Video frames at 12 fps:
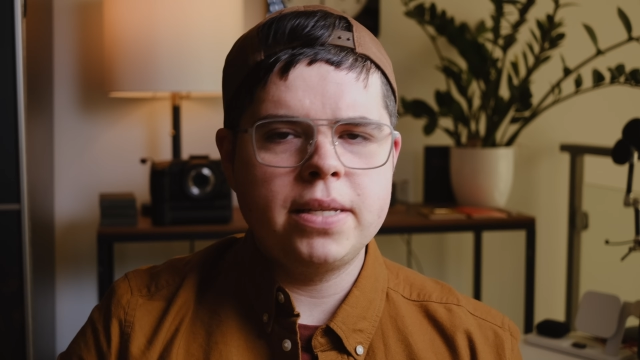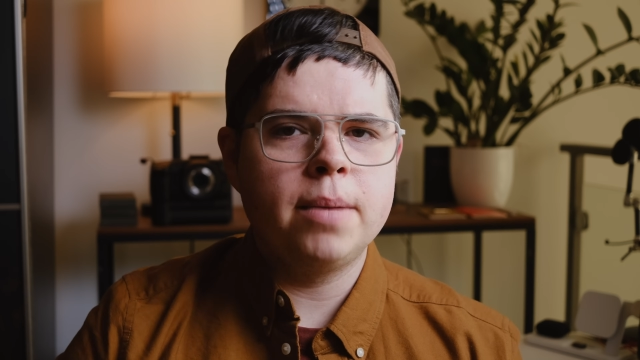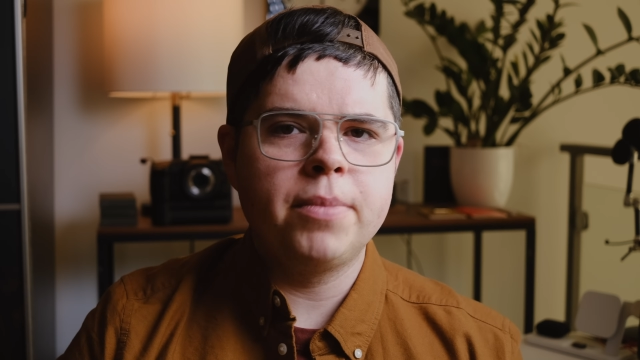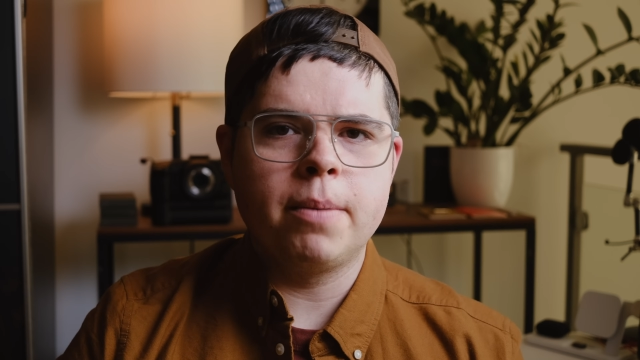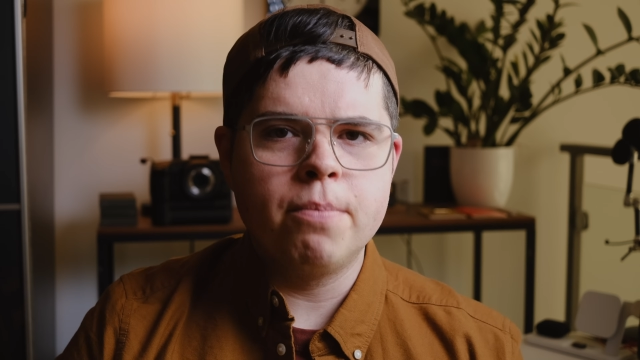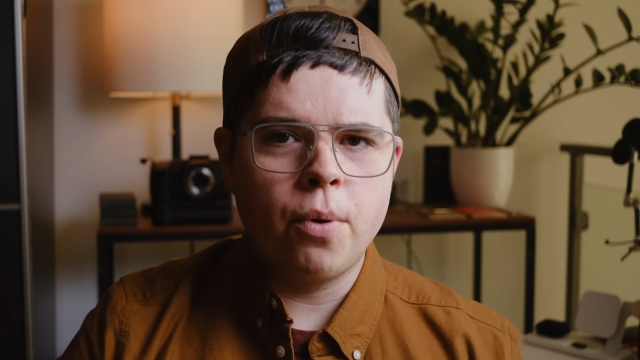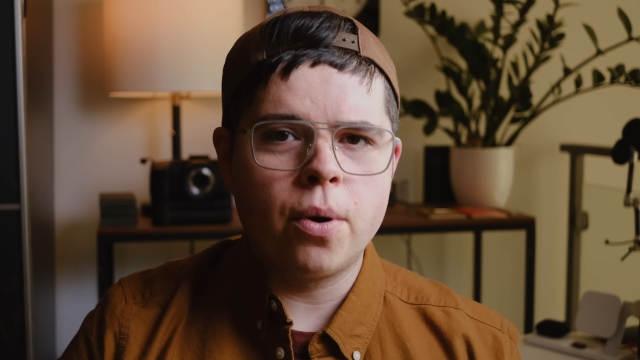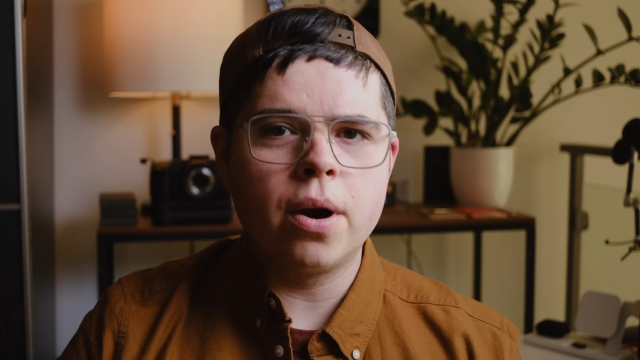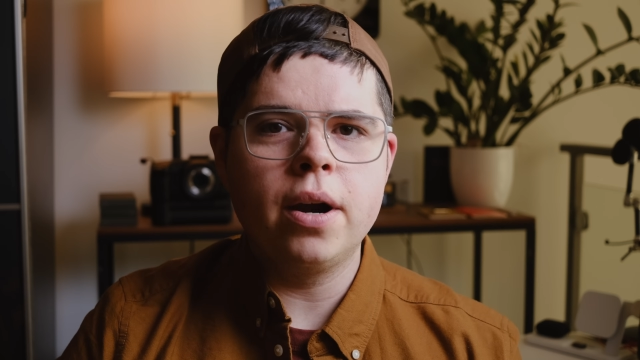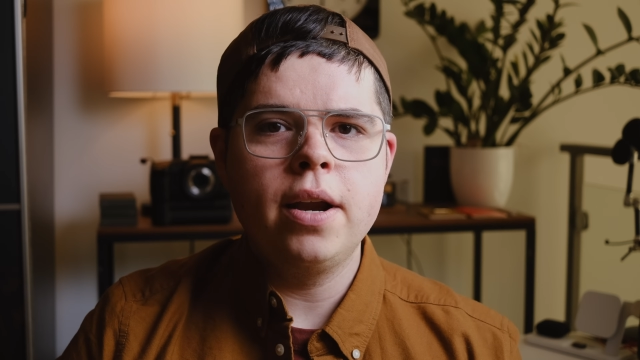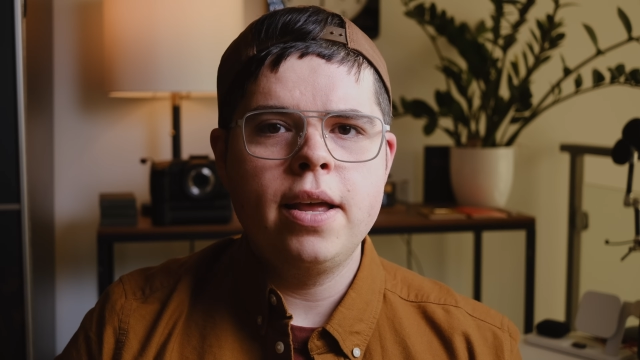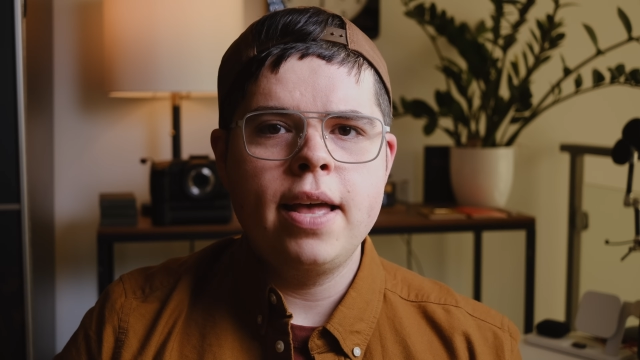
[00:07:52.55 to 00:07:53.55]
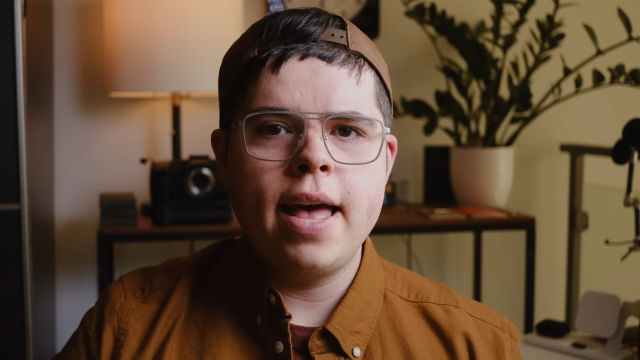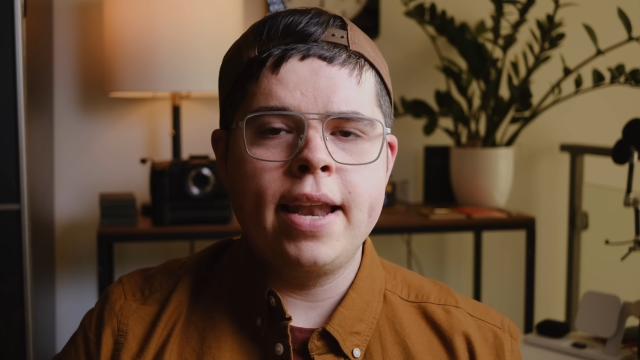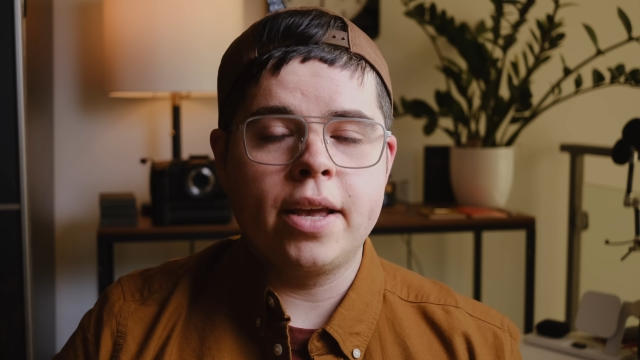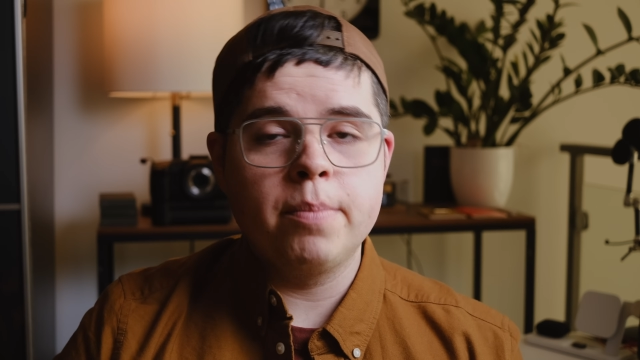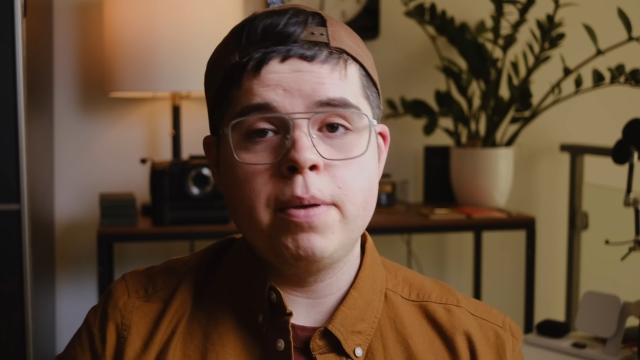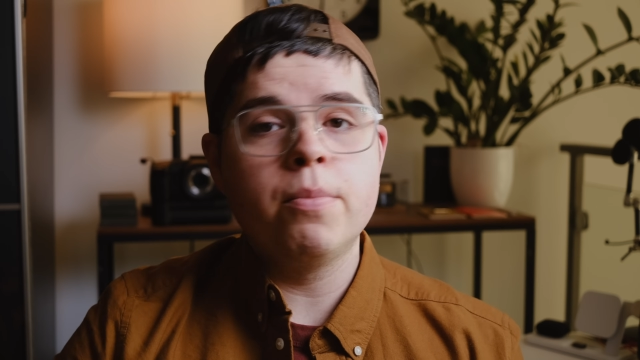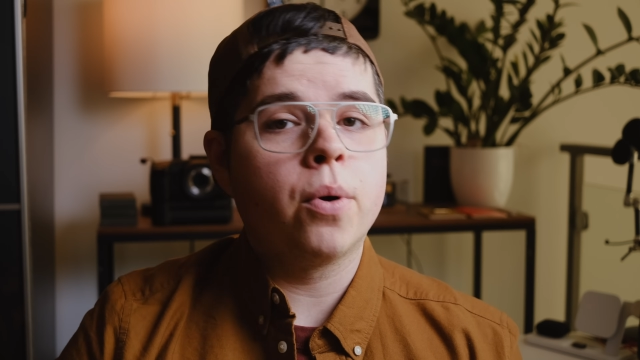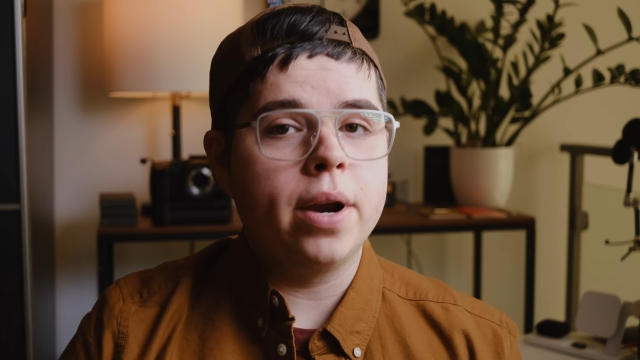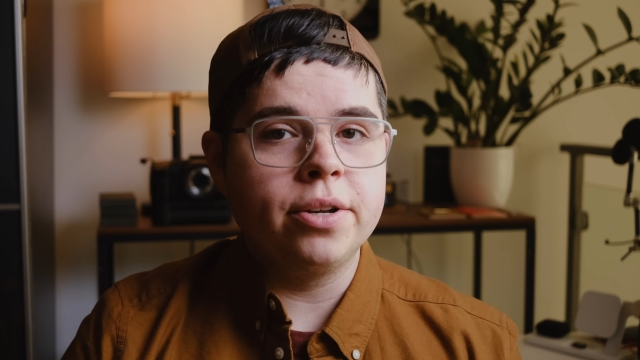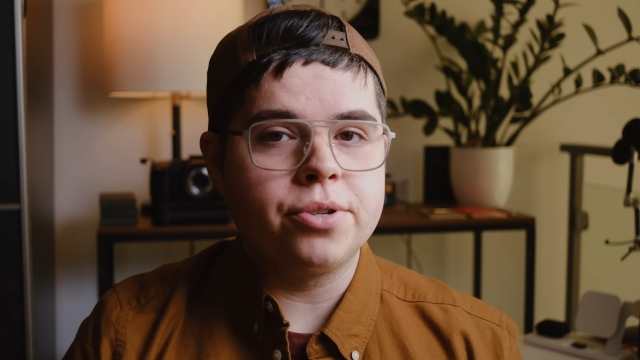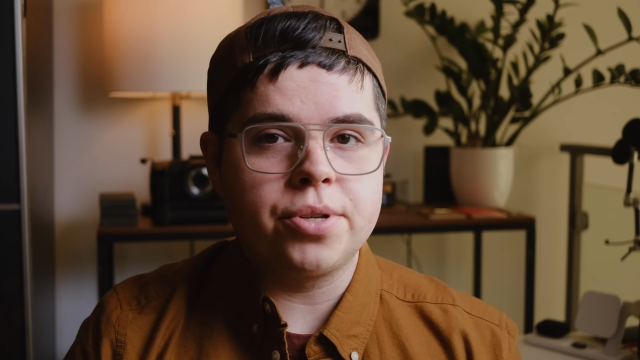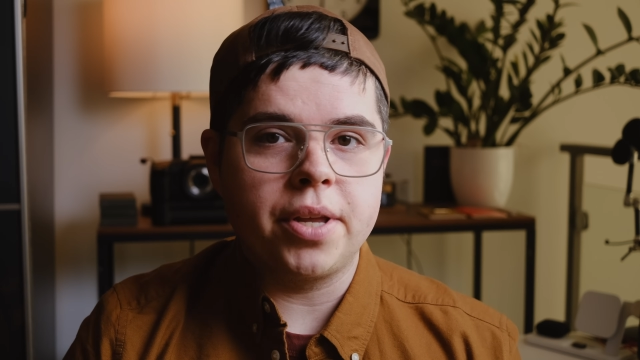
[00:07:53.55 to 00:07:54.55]
something more and it could be more
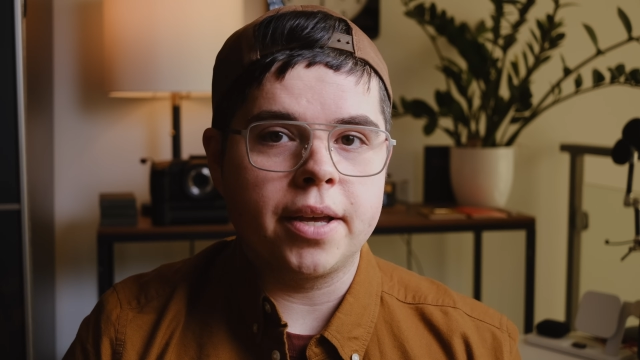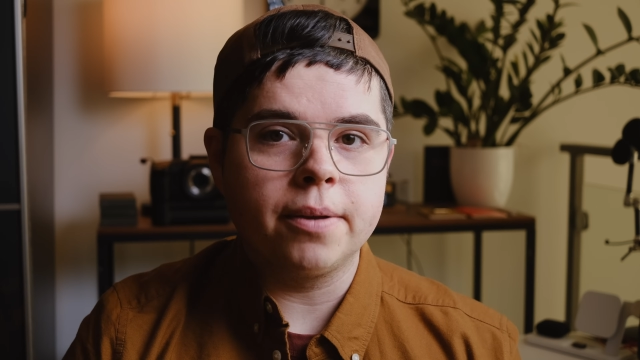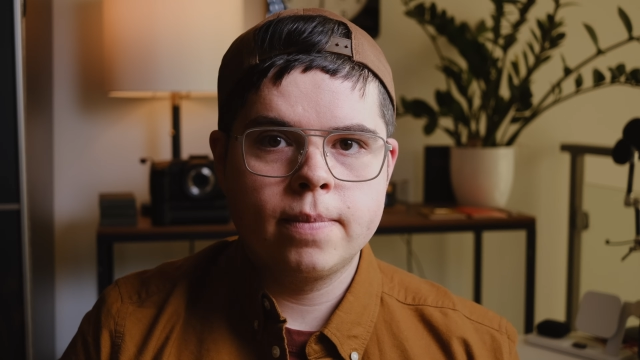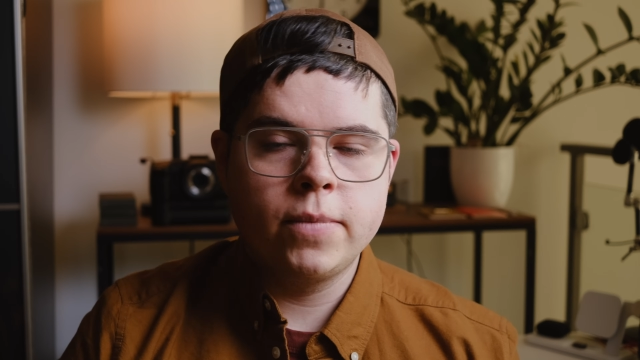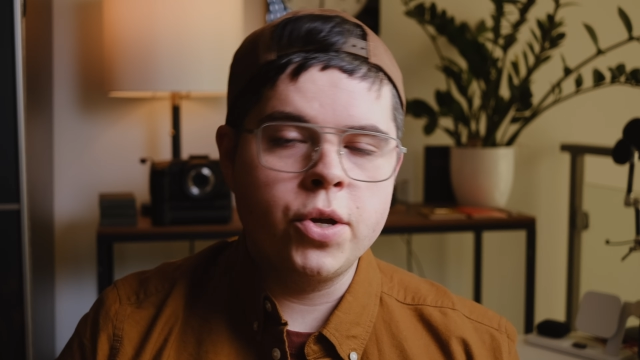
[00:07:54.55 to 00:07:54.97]
interesting.